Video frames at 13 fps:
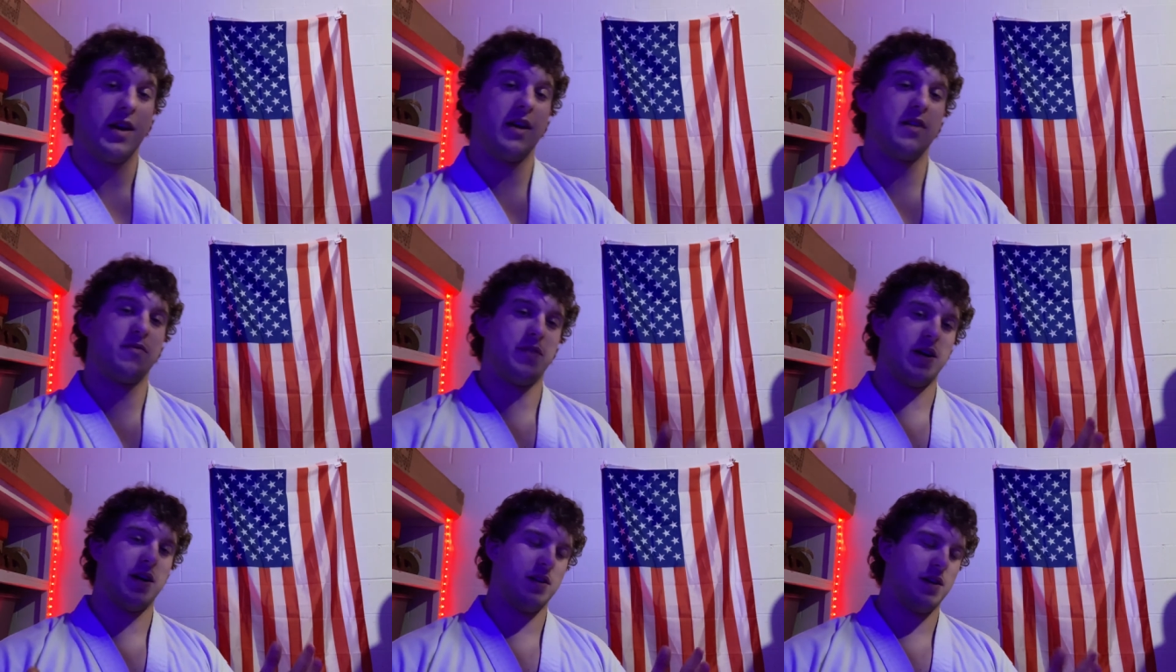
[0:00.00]
and
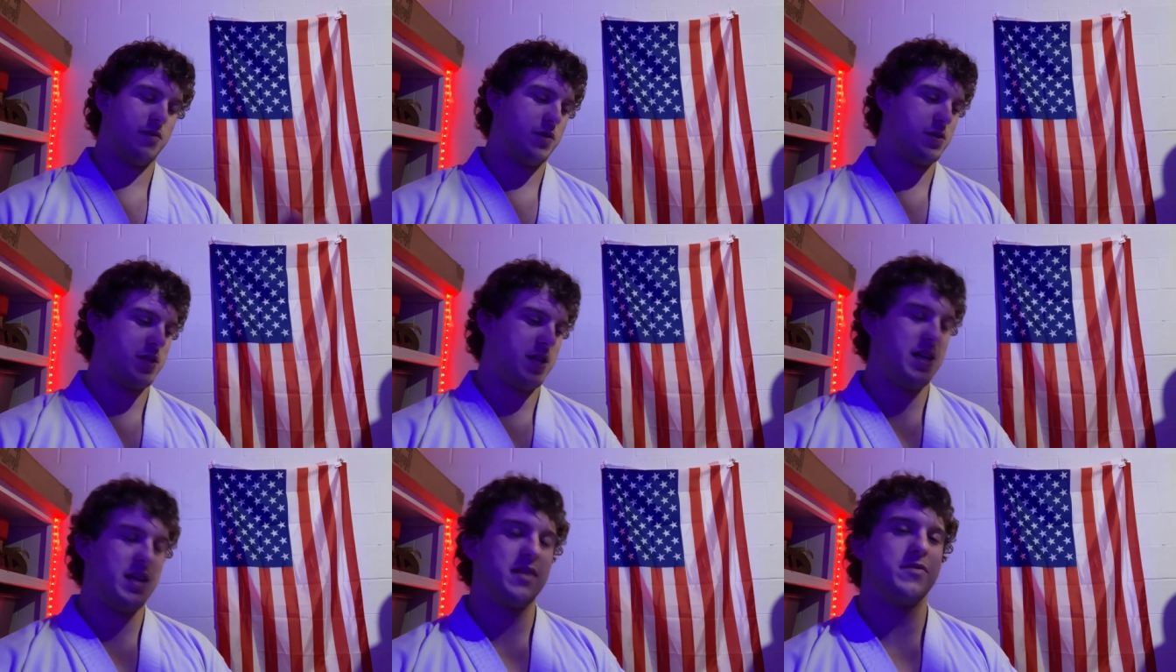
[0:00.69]
finally, if there's
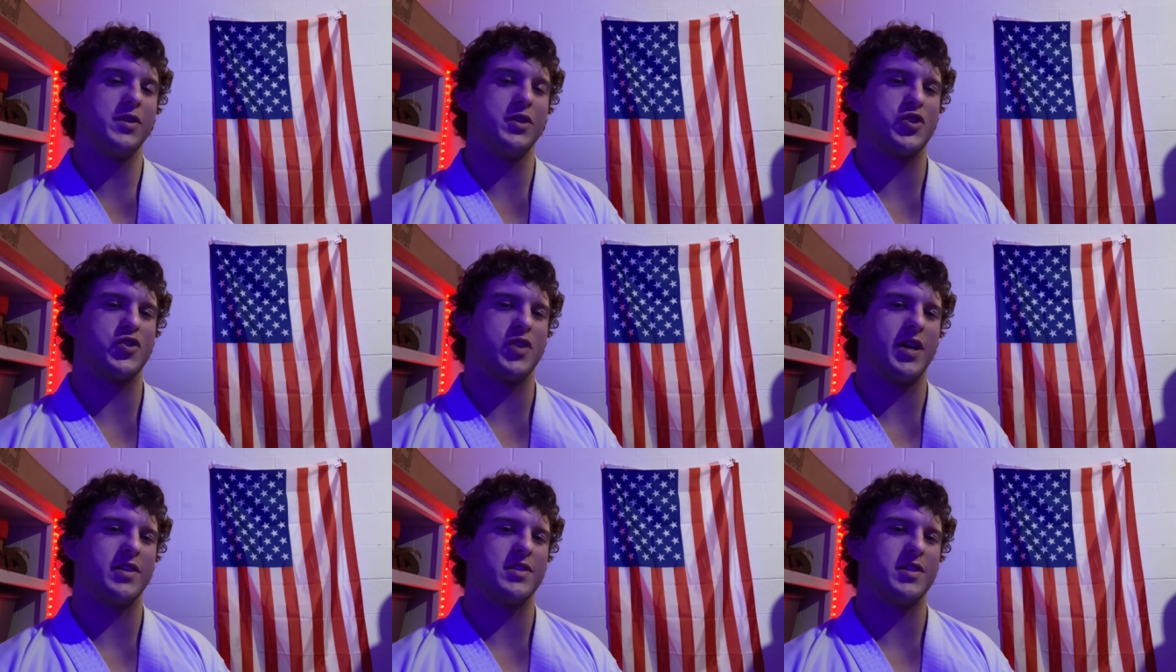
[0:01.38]
any of these
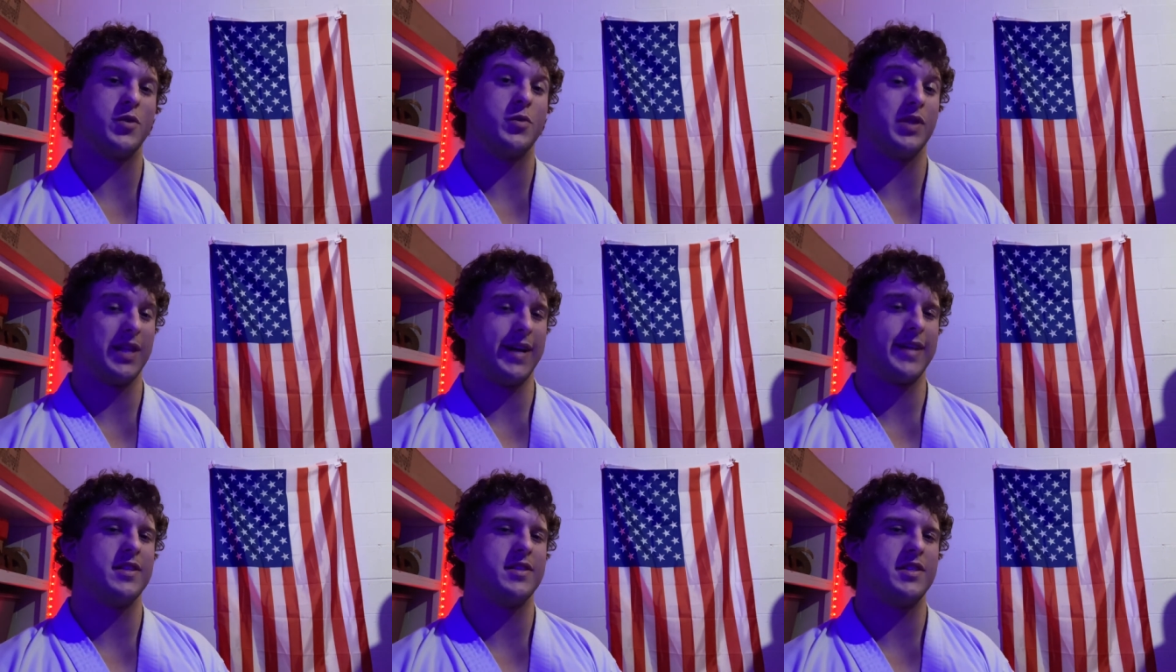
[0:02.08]
strikes that you would
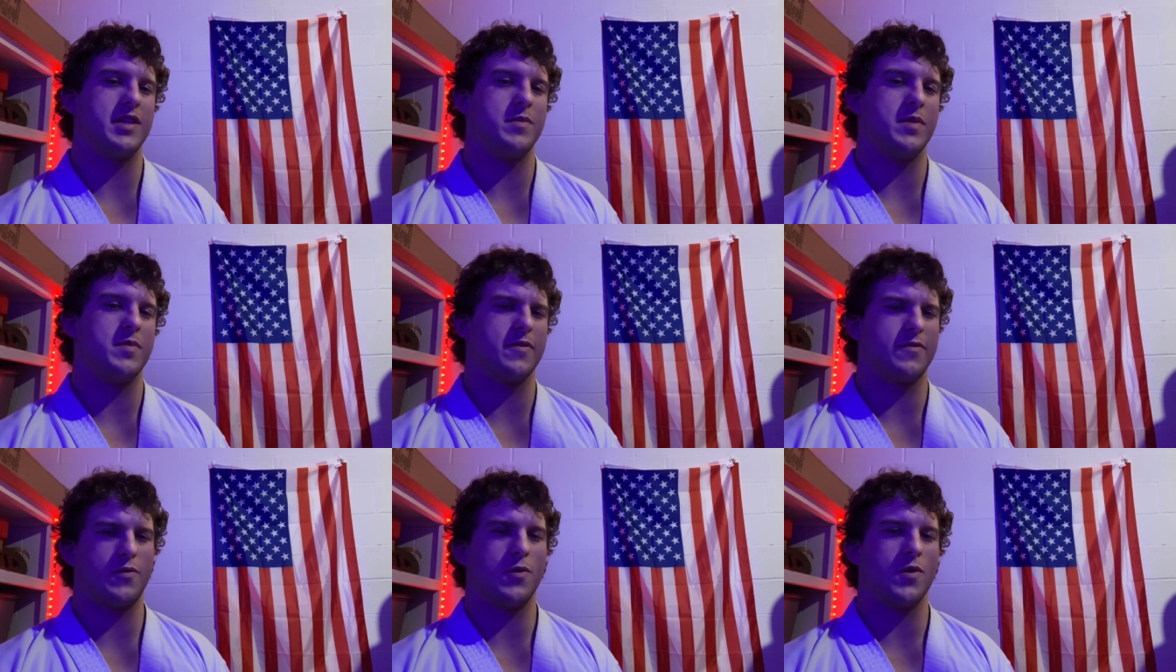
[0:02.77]
like to see me
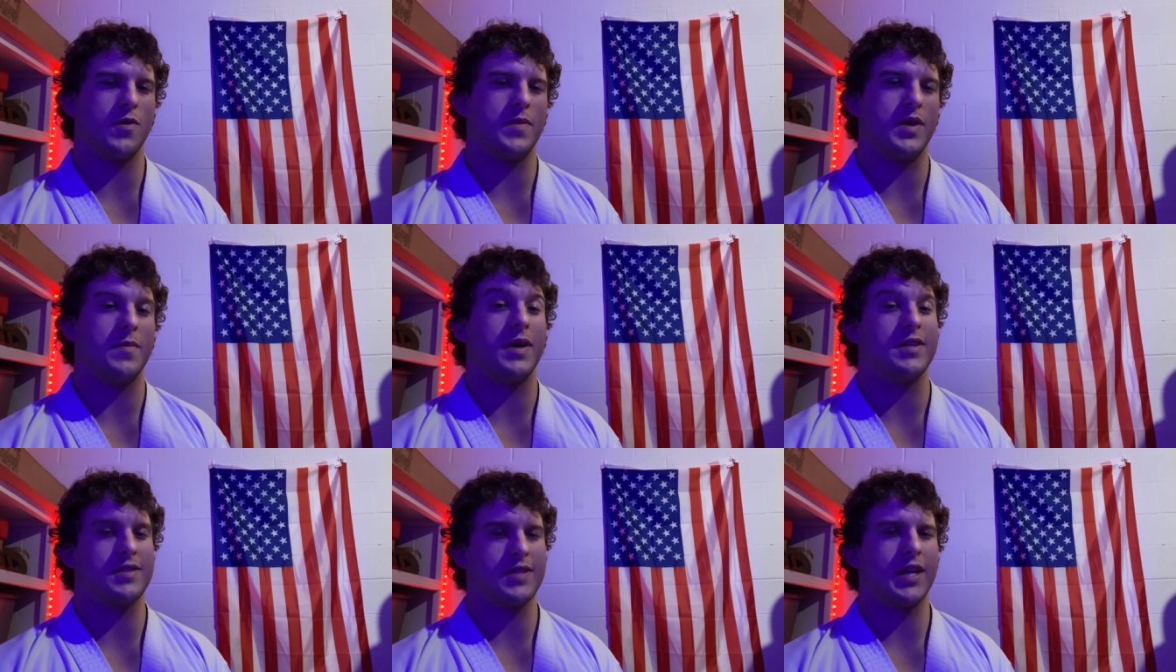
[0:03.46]
perform in
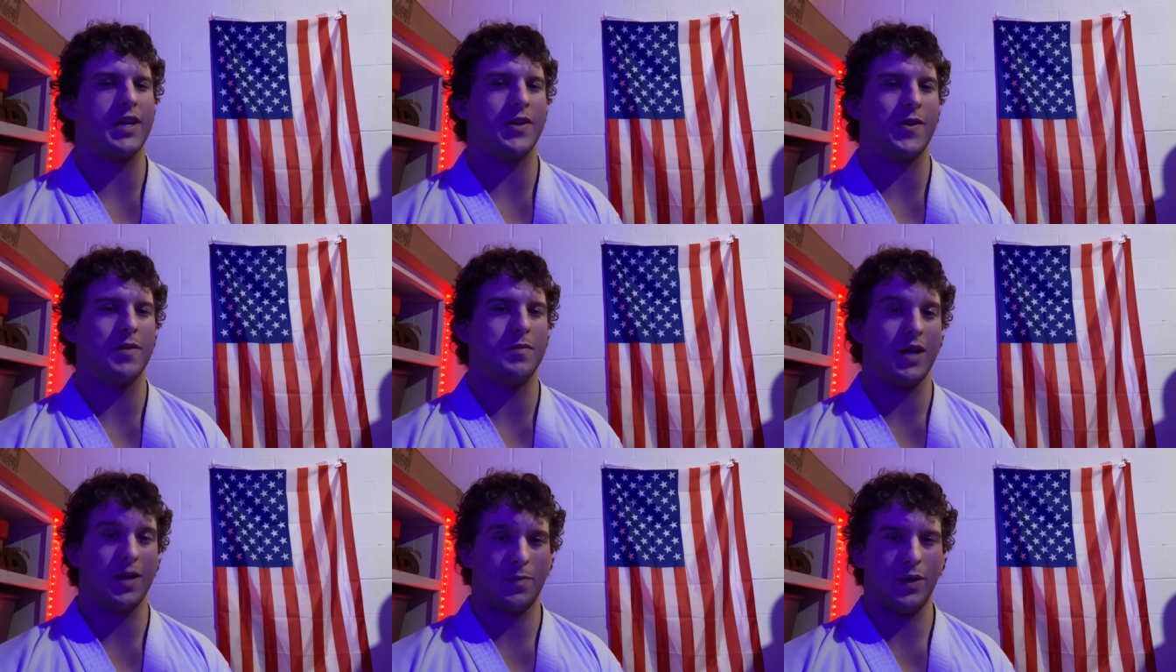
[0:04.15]
my second degree
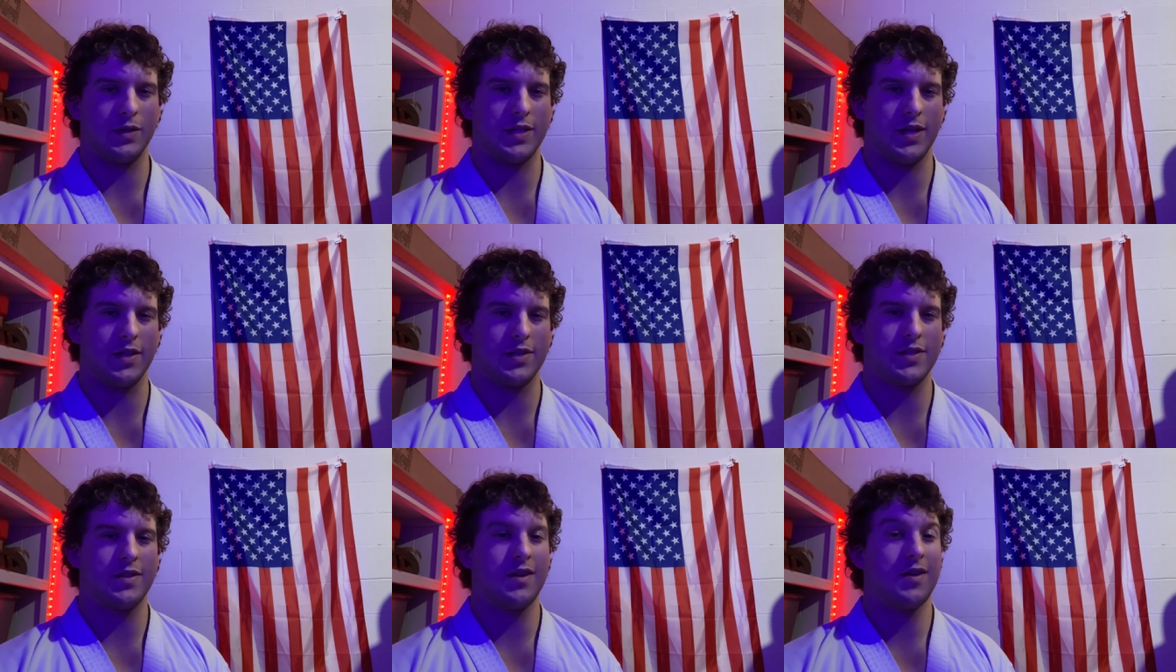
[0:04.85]
black belt
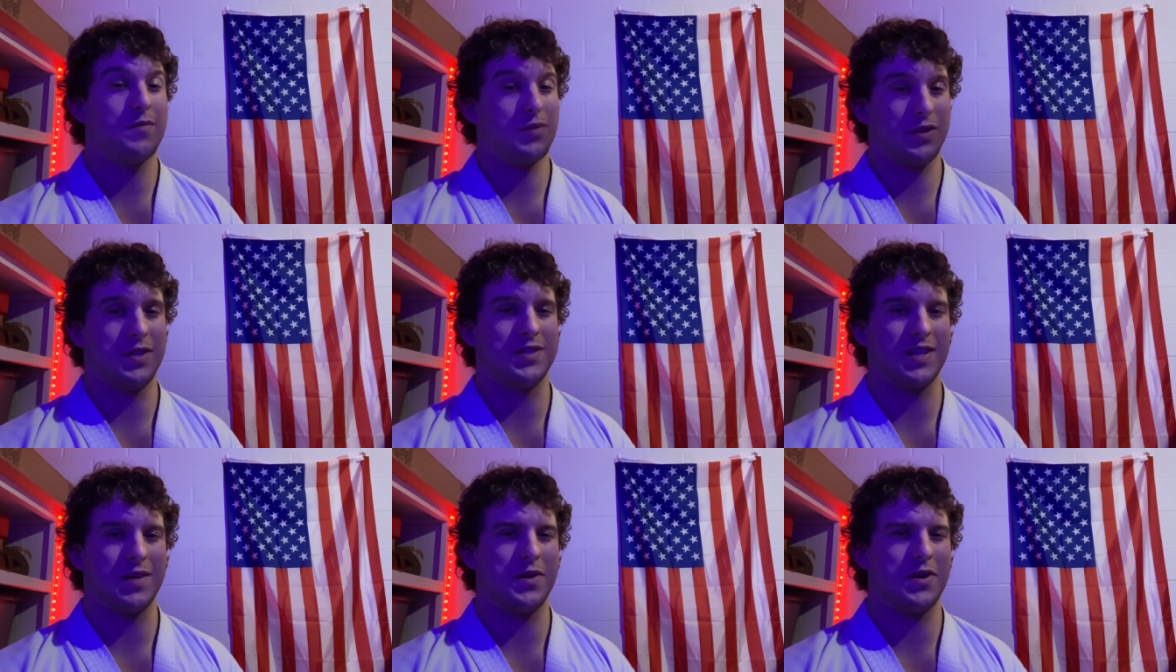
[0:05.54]
test,
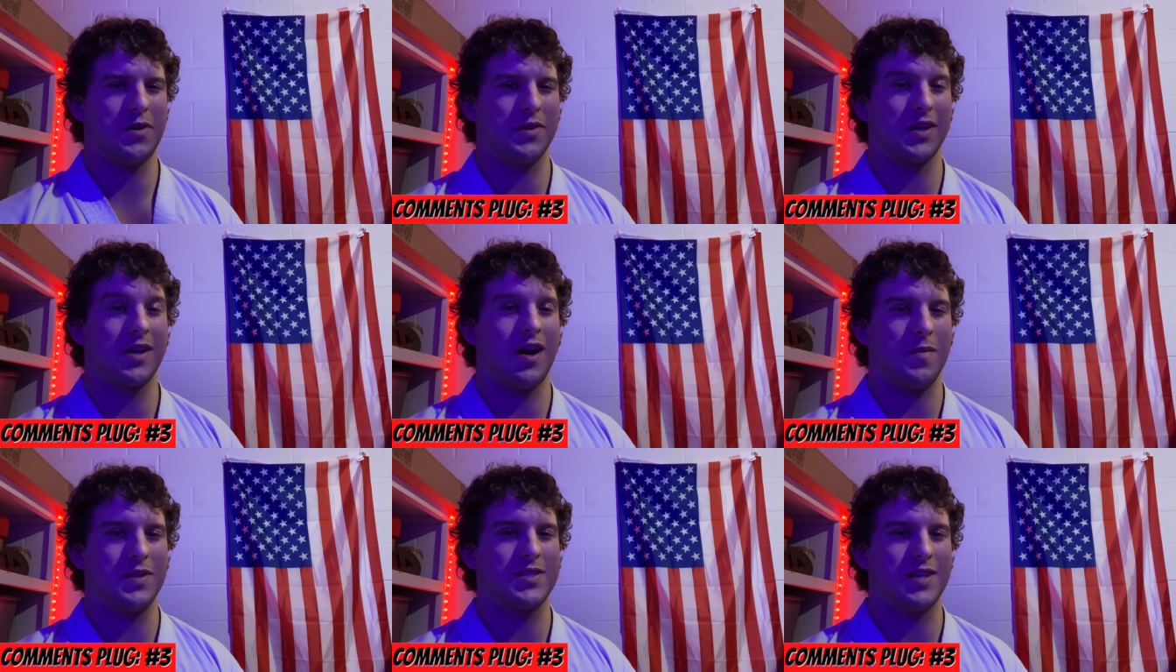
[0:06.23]
please let me know in the
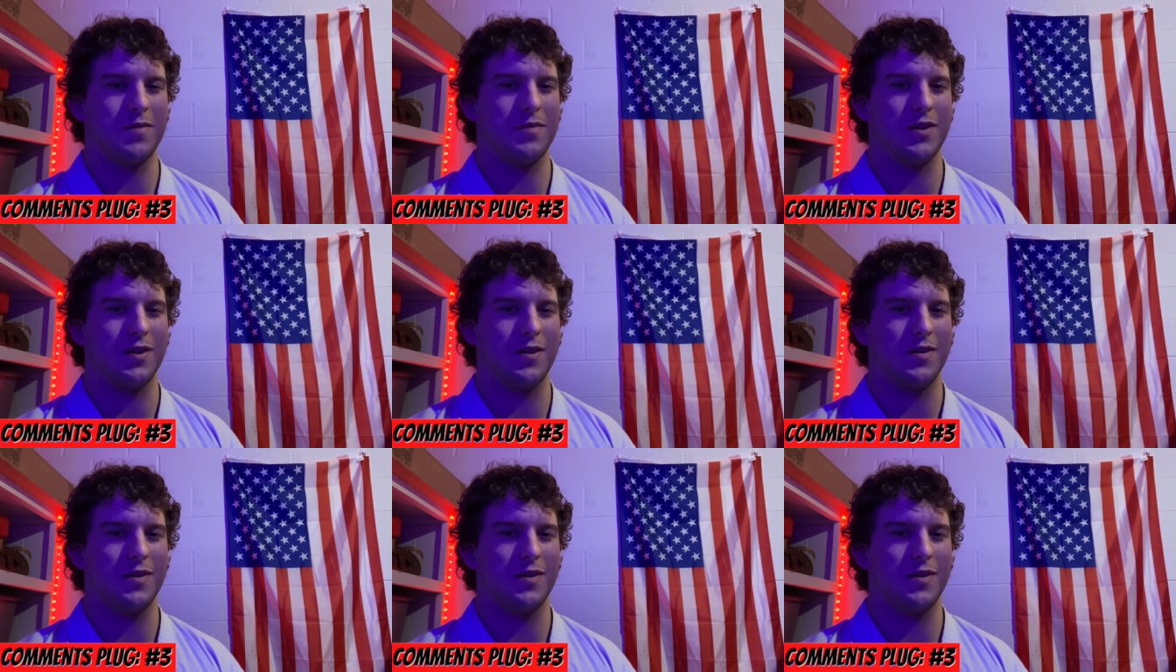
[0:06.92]
comments down below.